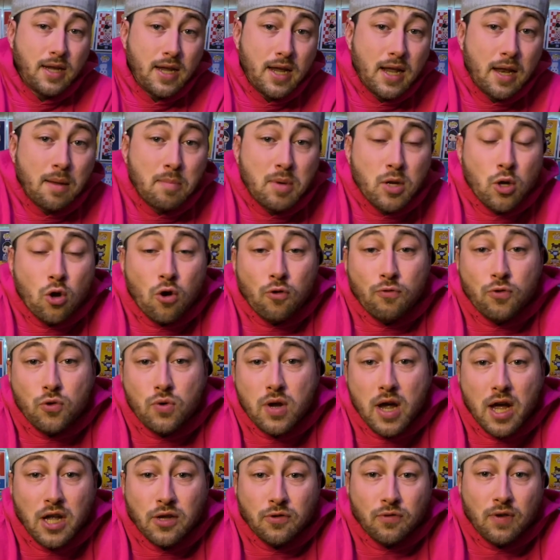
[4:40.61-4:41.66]
Yeah, let me know if you
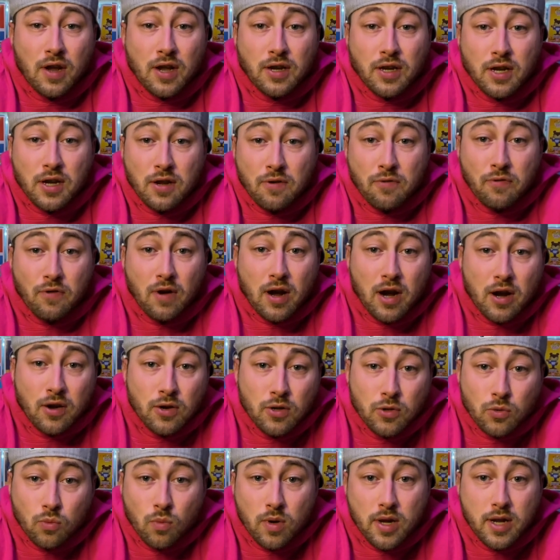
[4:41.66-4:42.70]
guys found any fire
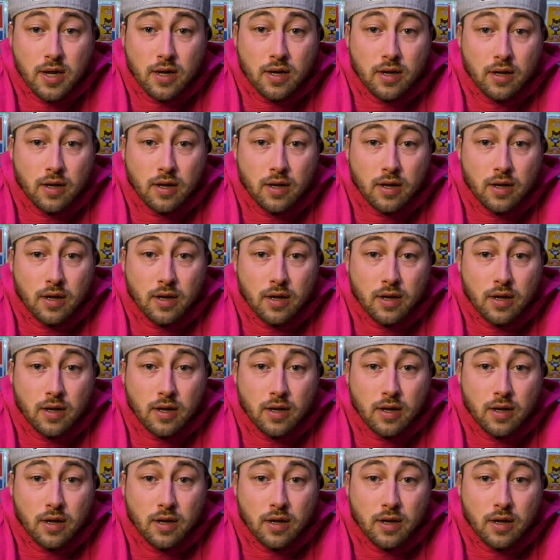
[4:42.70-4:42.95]
this week.